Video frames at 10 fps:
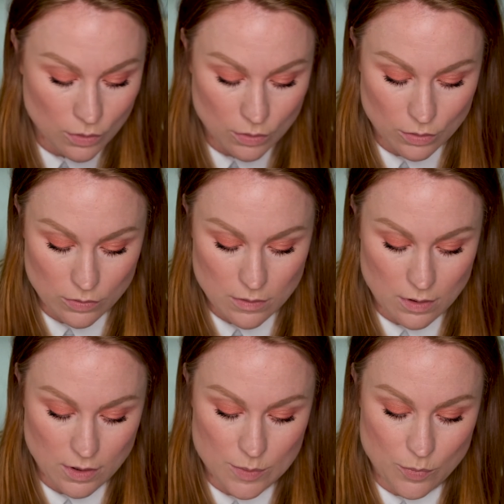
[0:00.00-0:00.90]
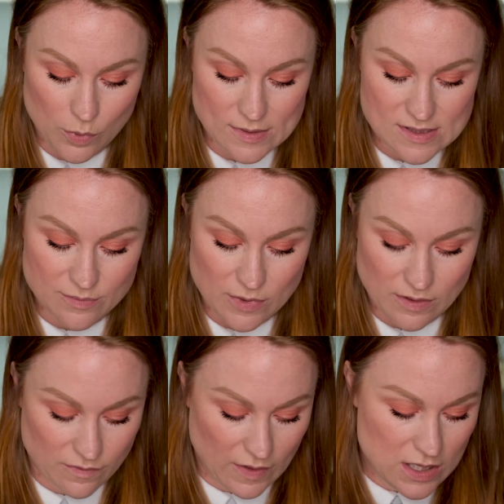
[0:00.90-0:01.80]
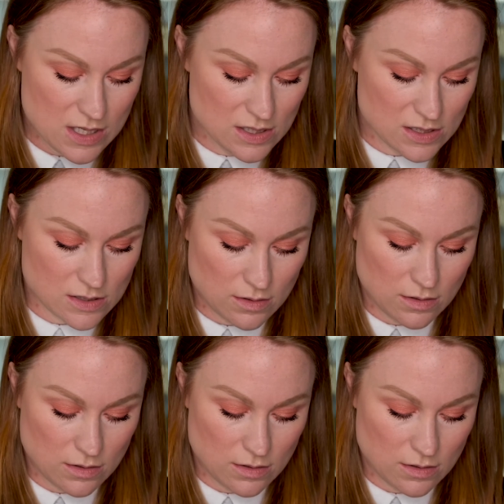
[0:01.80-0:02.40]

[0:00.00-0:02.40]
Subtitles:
on the high points of my face.